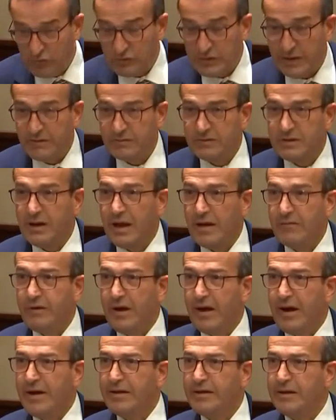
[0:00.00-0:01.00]
it was delayed
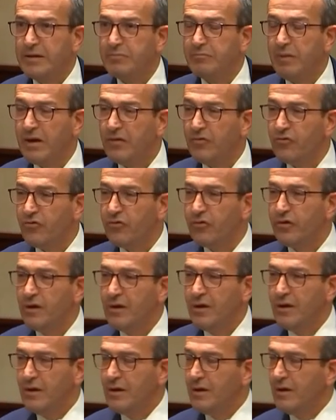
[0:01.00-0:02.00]
about 18 months
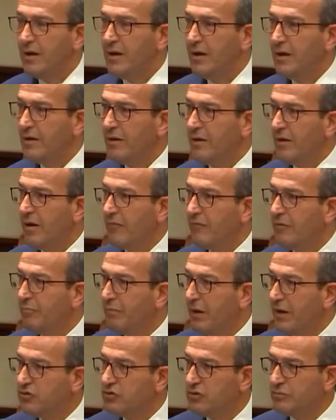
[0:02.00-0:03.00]
and over
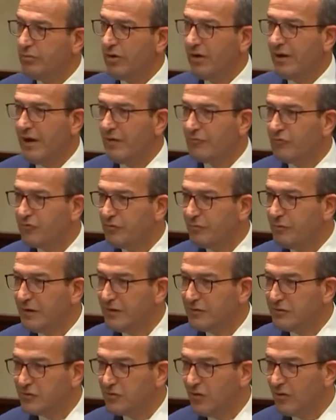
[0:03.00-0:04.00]
budget by hundreds of
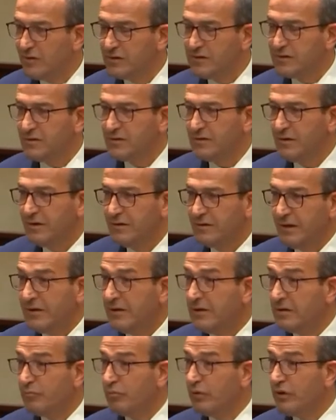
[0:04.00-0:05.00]
millions of dollars, uh, they
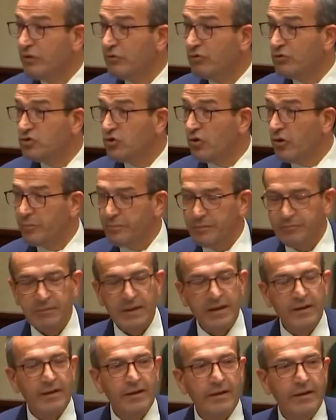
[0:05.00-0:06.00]
did a pretty good job.
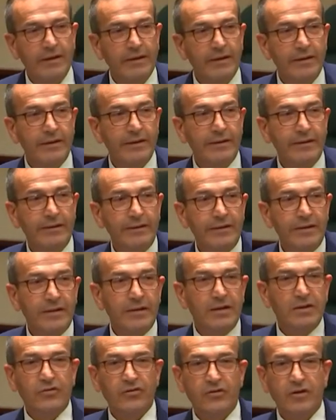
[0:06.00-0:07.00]
Uh,
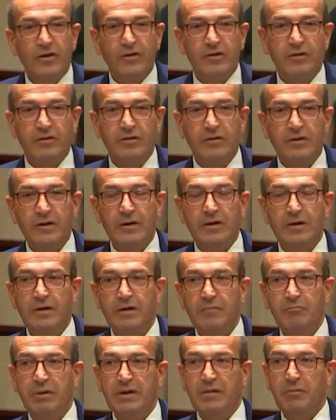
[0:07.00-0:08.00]
so,
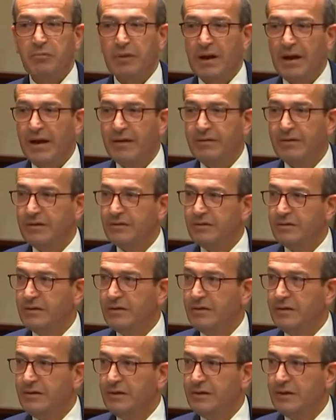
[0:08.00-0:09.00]
but I'm glad that
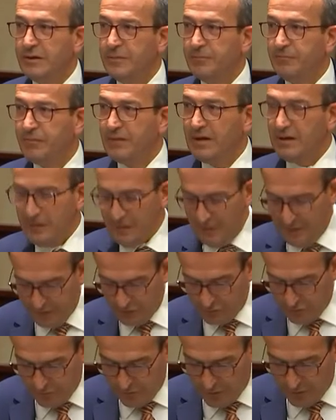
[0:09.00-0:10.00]
the um,
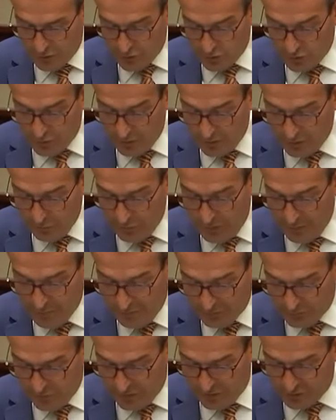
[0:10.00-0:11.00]
electrified, uh, we have
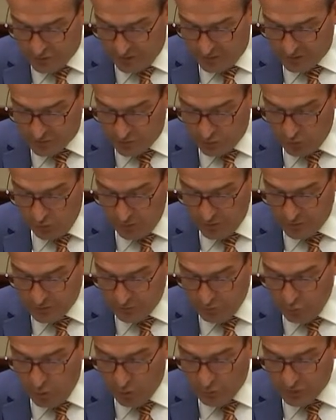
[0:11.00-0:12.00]
electrified trains to Gorlitz.
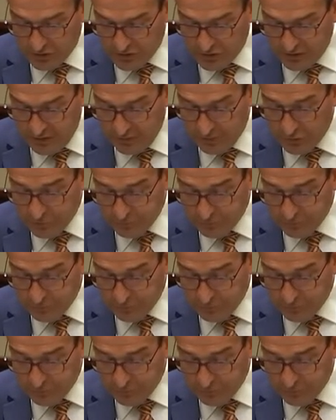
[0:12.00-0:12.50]
Well received.